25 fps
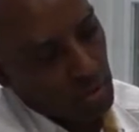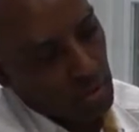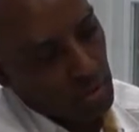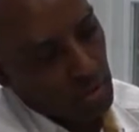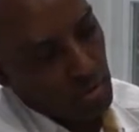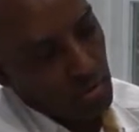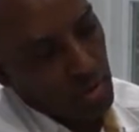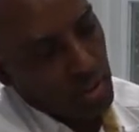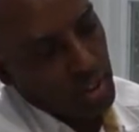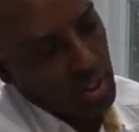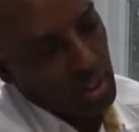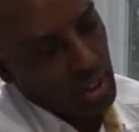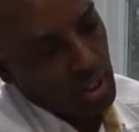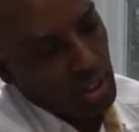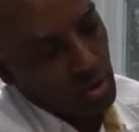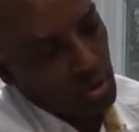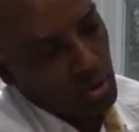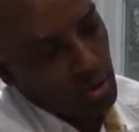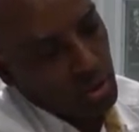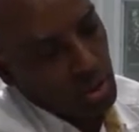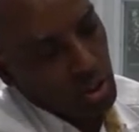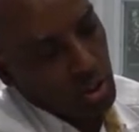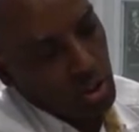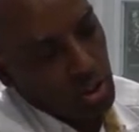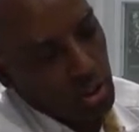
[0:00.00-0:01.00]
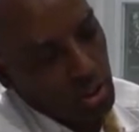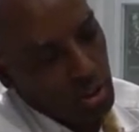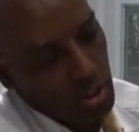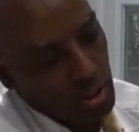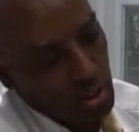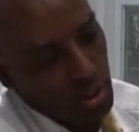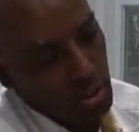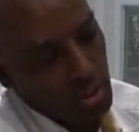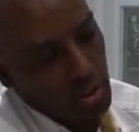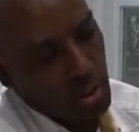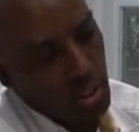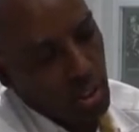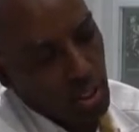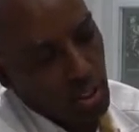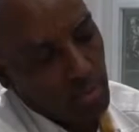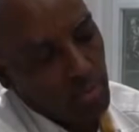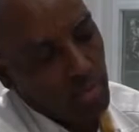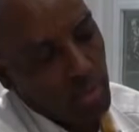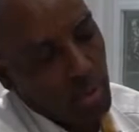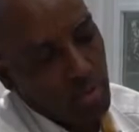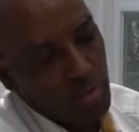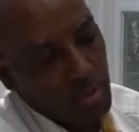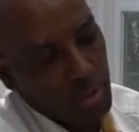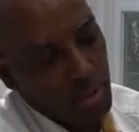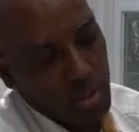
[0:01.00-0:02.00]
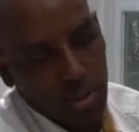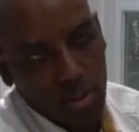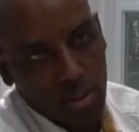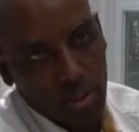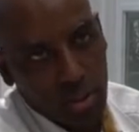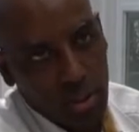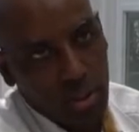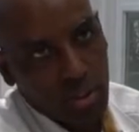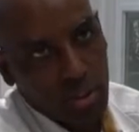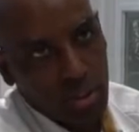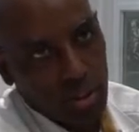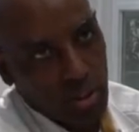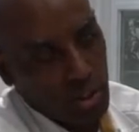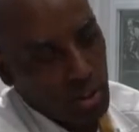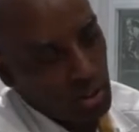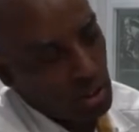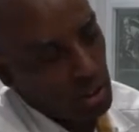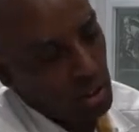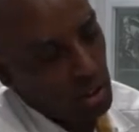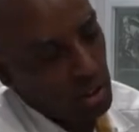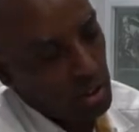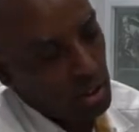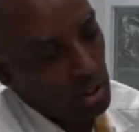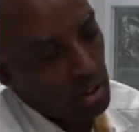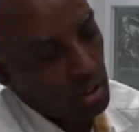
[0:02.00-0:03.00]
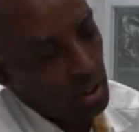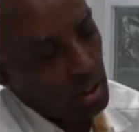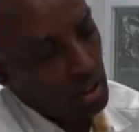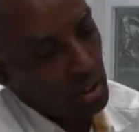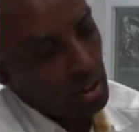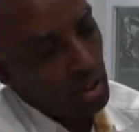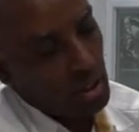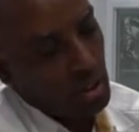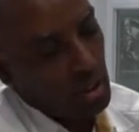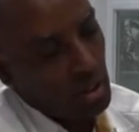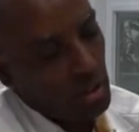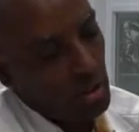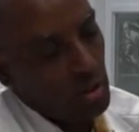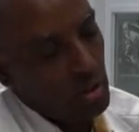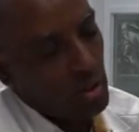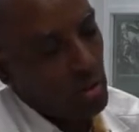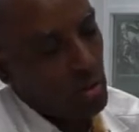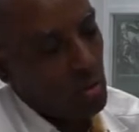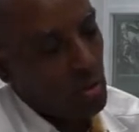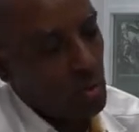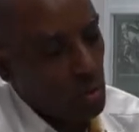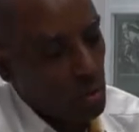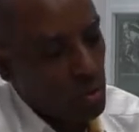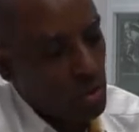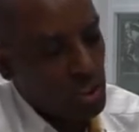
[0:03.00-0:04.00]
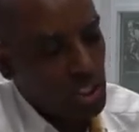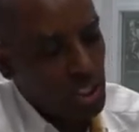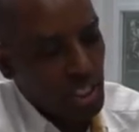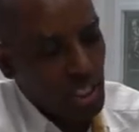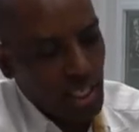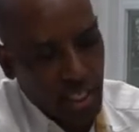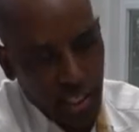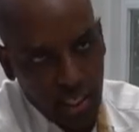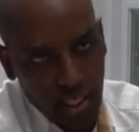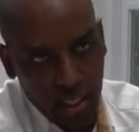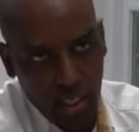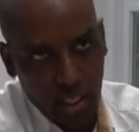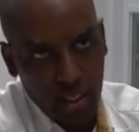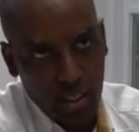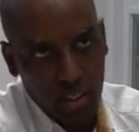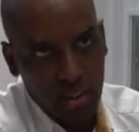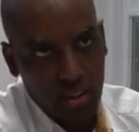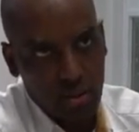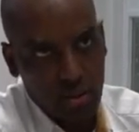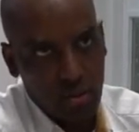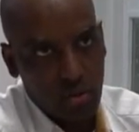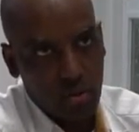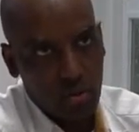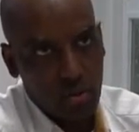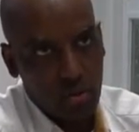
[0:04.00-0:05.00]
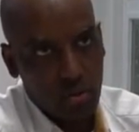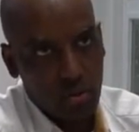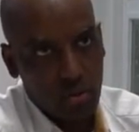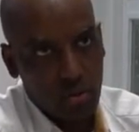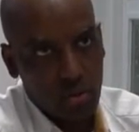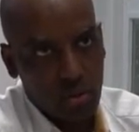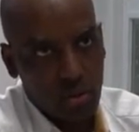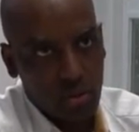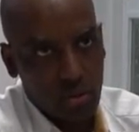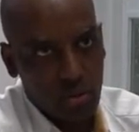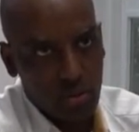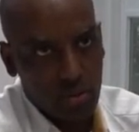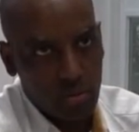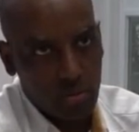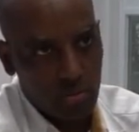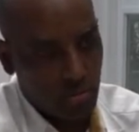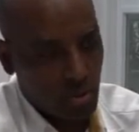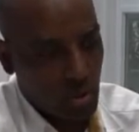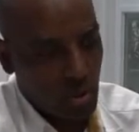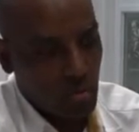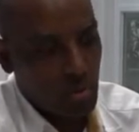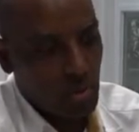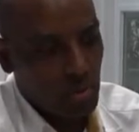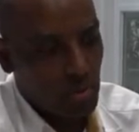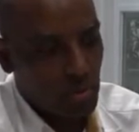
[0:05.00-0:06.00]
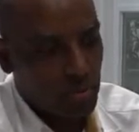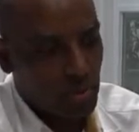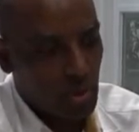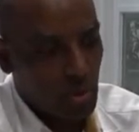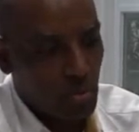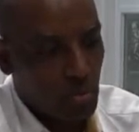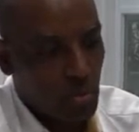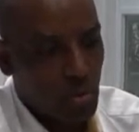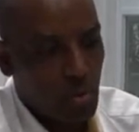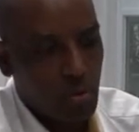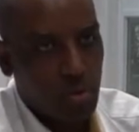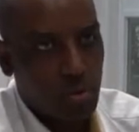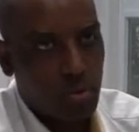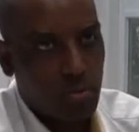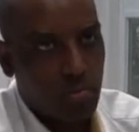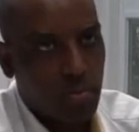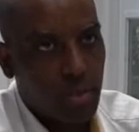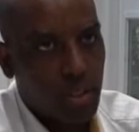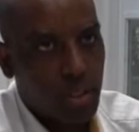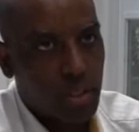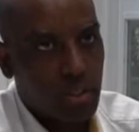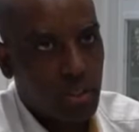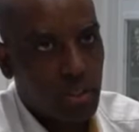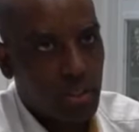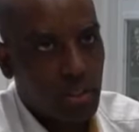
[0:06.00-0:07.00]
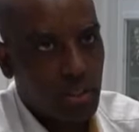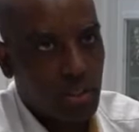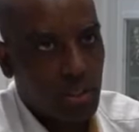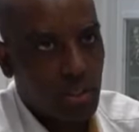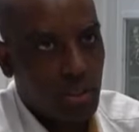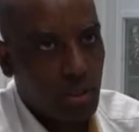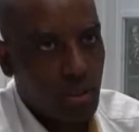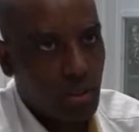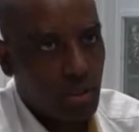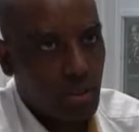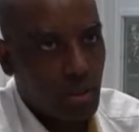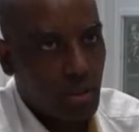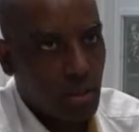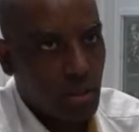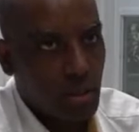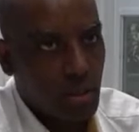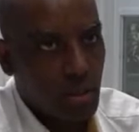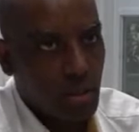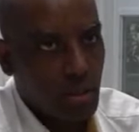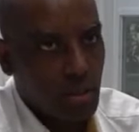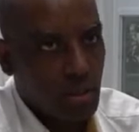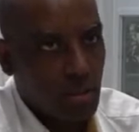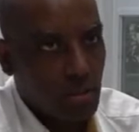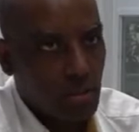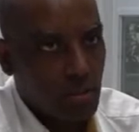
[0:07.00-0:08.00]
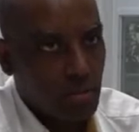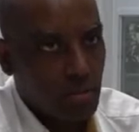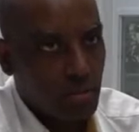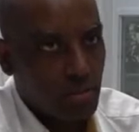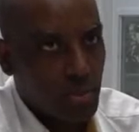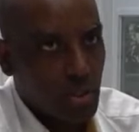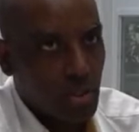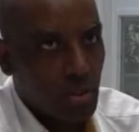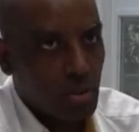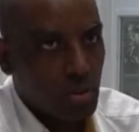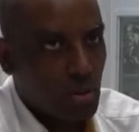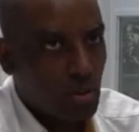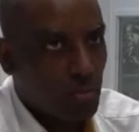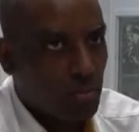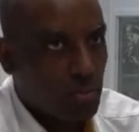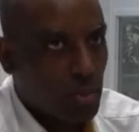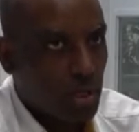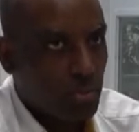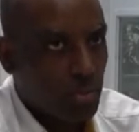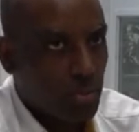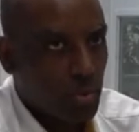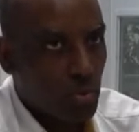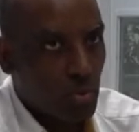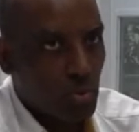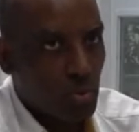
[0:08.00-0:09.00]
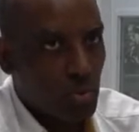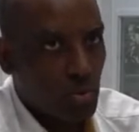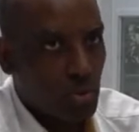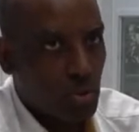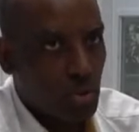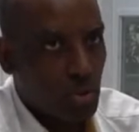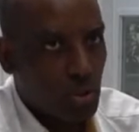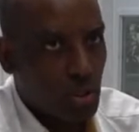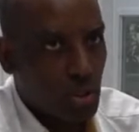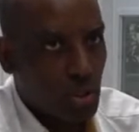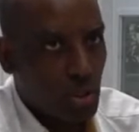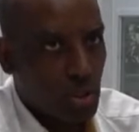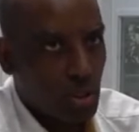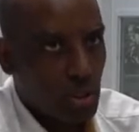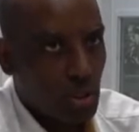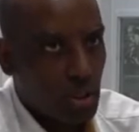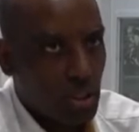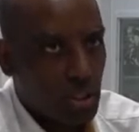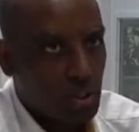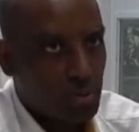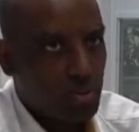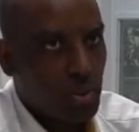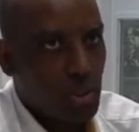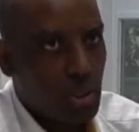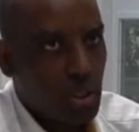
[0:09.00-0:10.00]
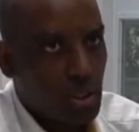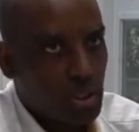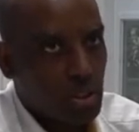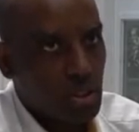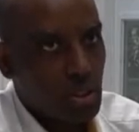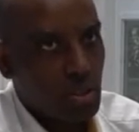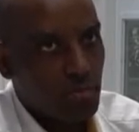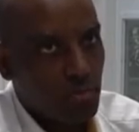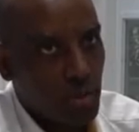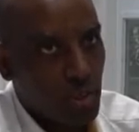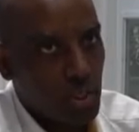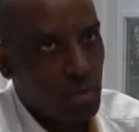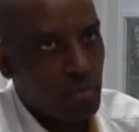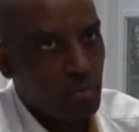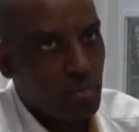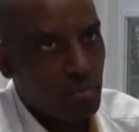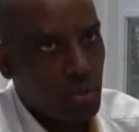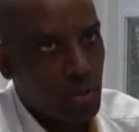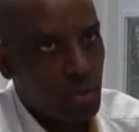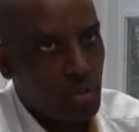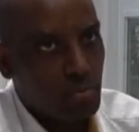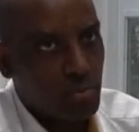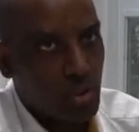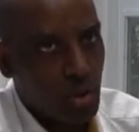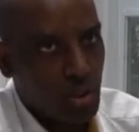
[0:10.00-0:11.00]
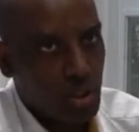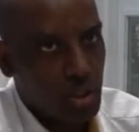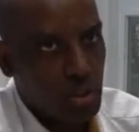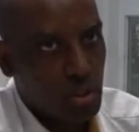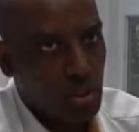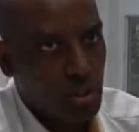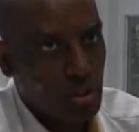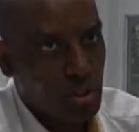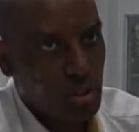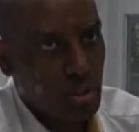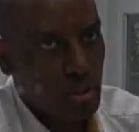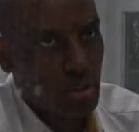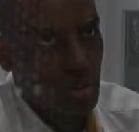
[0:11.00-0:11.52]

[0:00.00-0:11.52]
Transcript: resin inconsistency here. There are bubbles, you can see it here, which again is not a problem of the mold, but because of my poor experience in vacuum infusion process.